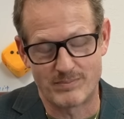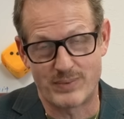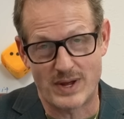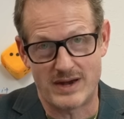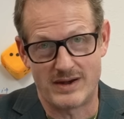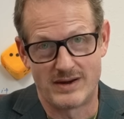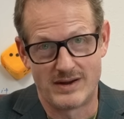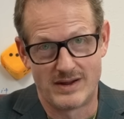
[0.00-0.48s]

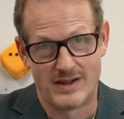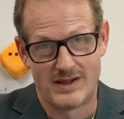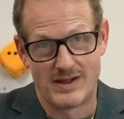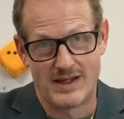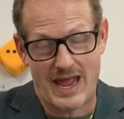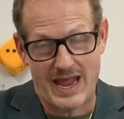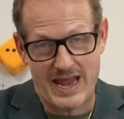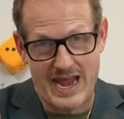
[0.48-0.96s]
But
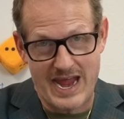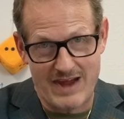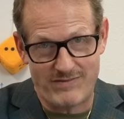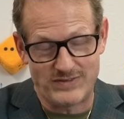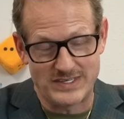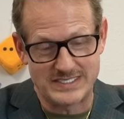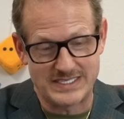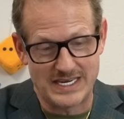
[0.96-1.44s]
I
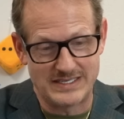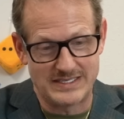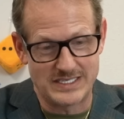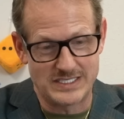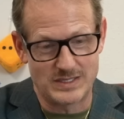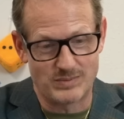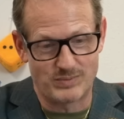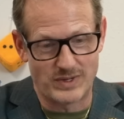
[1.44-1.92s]
have to stay
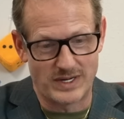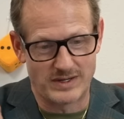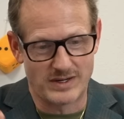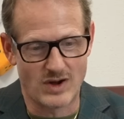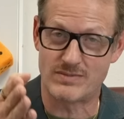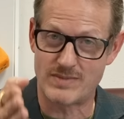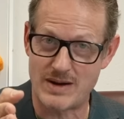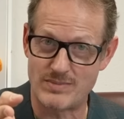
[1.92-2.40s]
disciplined.
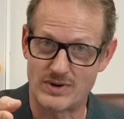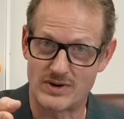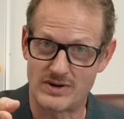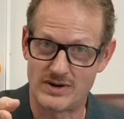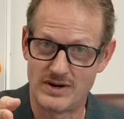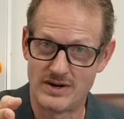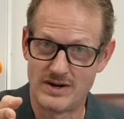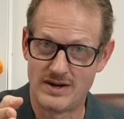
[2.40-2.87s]

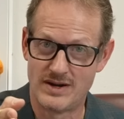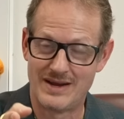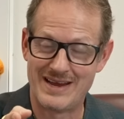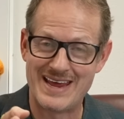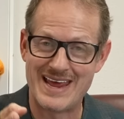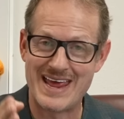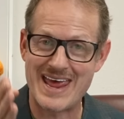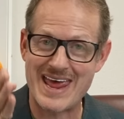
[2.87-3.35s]
Remember,
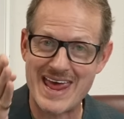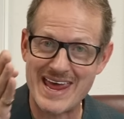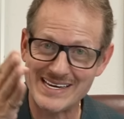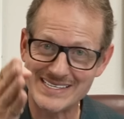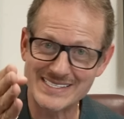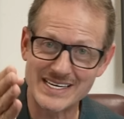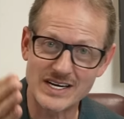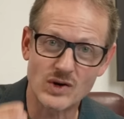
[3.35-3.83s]

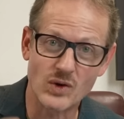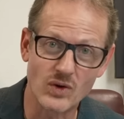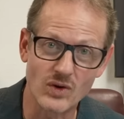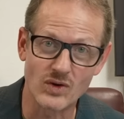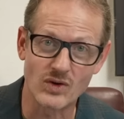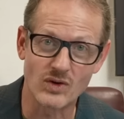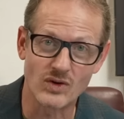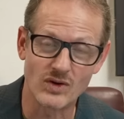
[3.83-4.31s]
exit
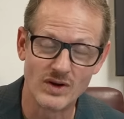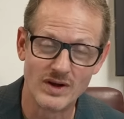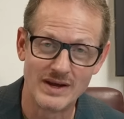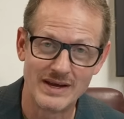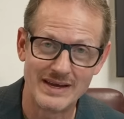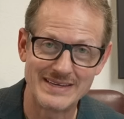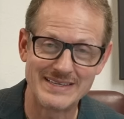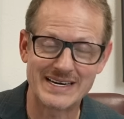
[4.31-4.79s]
goal.
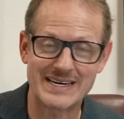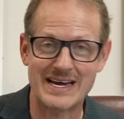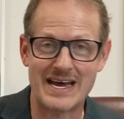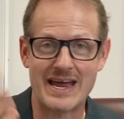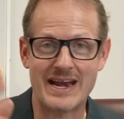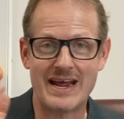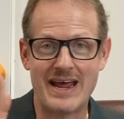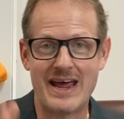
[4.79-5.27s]
You
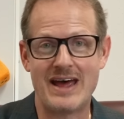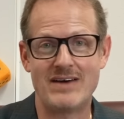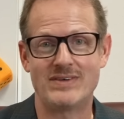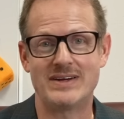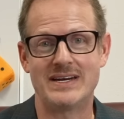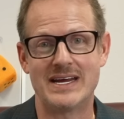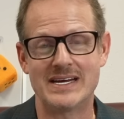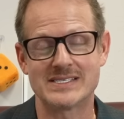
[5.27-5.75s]
got to have
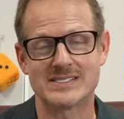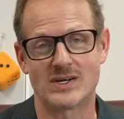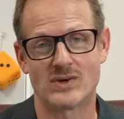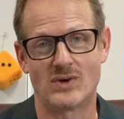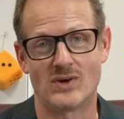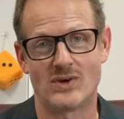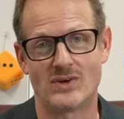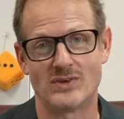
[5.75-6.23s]
an exit
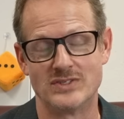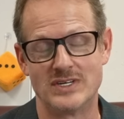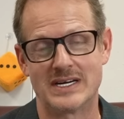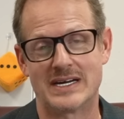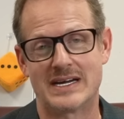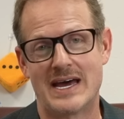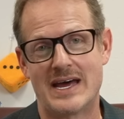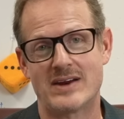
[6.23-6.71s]
goal. You
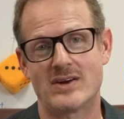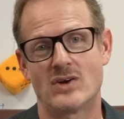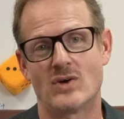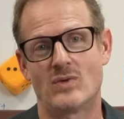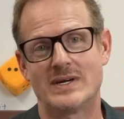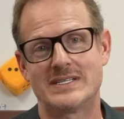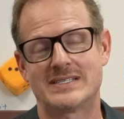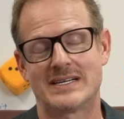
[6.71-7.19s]
got to
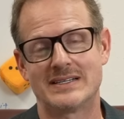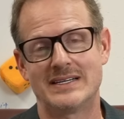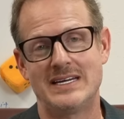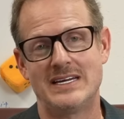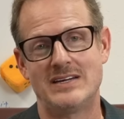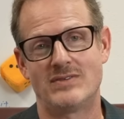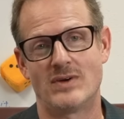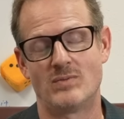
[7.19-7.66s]
know when to
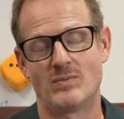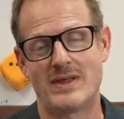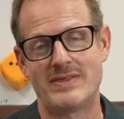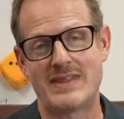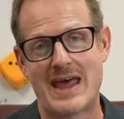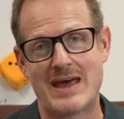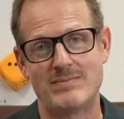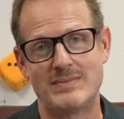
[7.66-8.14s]
leave. And
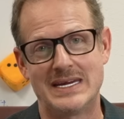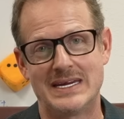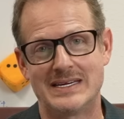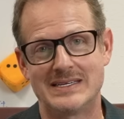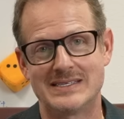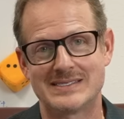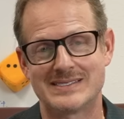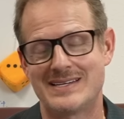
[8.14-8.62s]
that
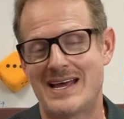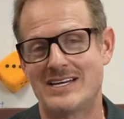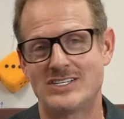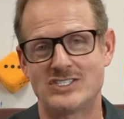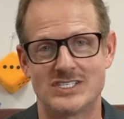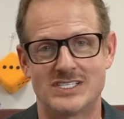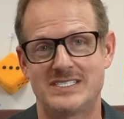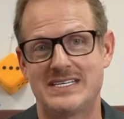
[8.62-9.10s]
means
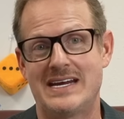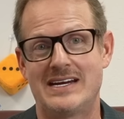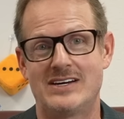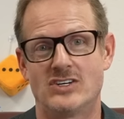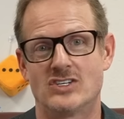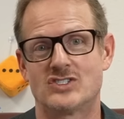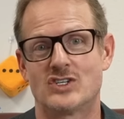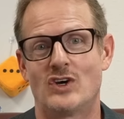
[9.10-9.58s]
not just saying
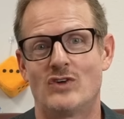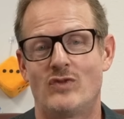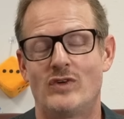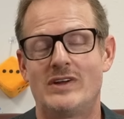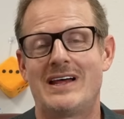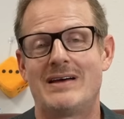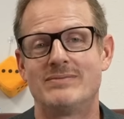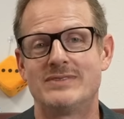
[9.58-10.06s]
to yourself,
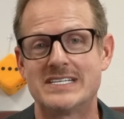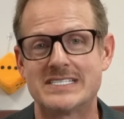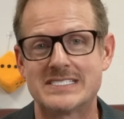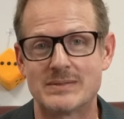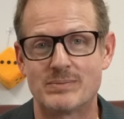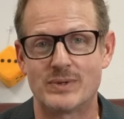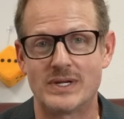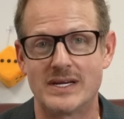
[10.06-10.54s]
well, I'm
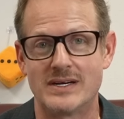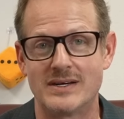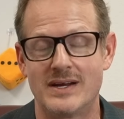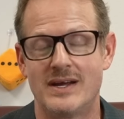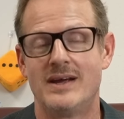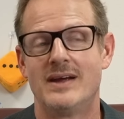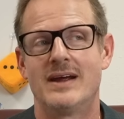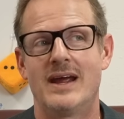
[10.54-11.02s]
disciplined.
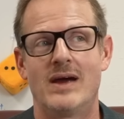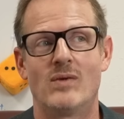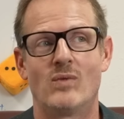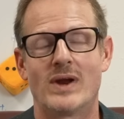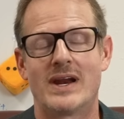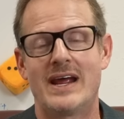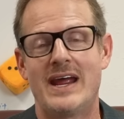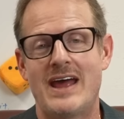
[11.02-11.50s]
And
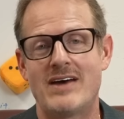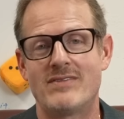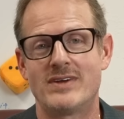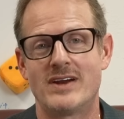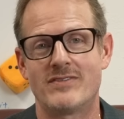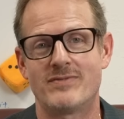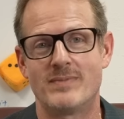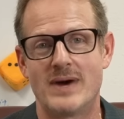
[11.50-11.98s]
when I have
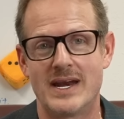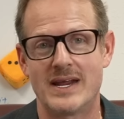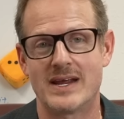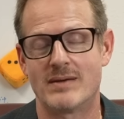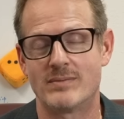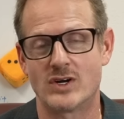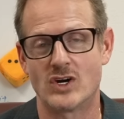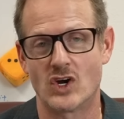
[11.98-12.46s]
enough money,
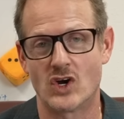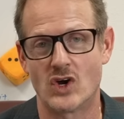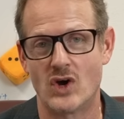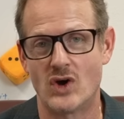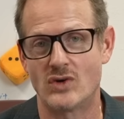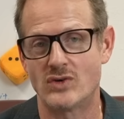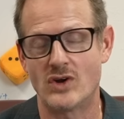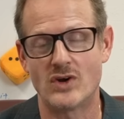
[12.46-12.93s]
I'm going to
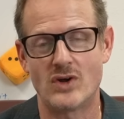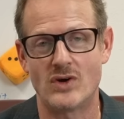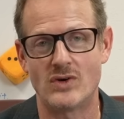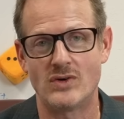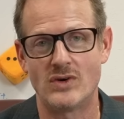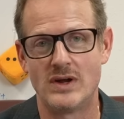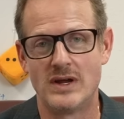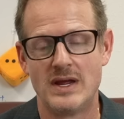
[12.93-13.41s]
go. No,
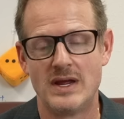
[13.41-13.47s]
no.